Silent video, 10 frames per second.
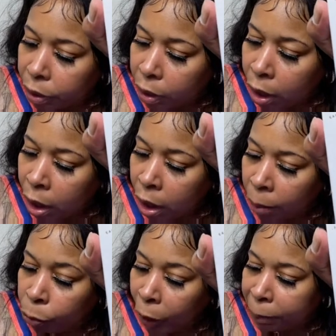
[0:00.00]

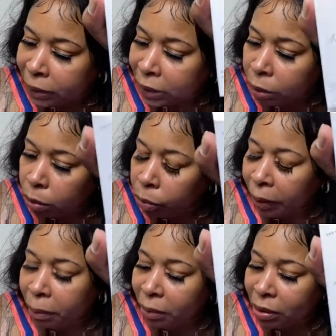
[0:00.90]
um, grapeseed. Oh, wait,
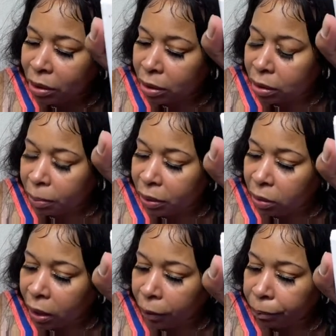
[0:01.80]
let me just, let me slow
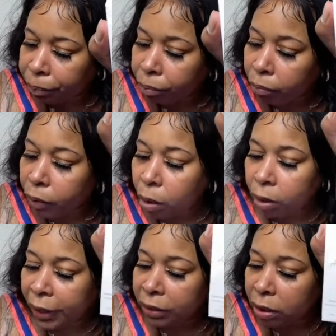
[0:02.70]
down.
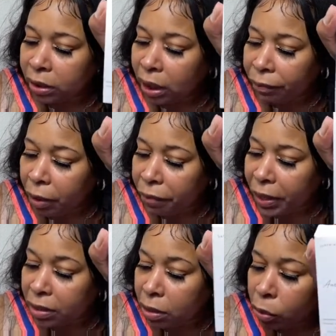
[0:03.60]
Okay, so let's give your
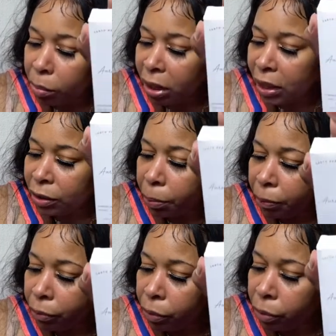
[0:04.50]
face an illuminated
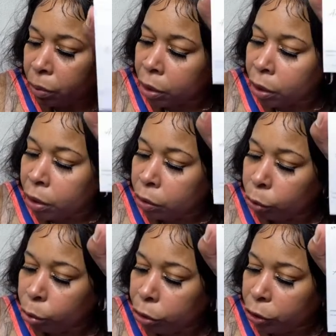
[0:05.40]
superfood
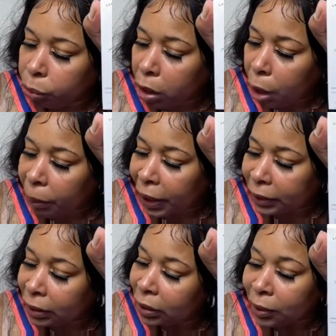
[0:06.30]
nutrition with
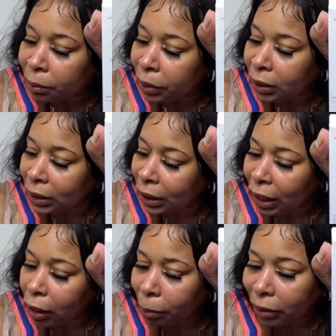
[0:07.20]
harmonizing sea greens and
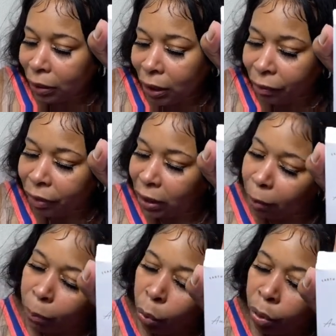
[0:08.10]
cannabis sativas,
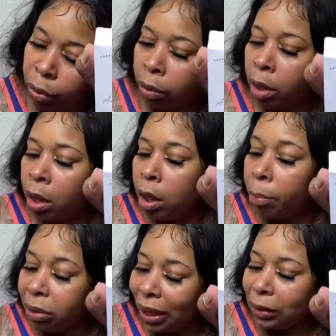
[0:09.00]
hemp oil, plus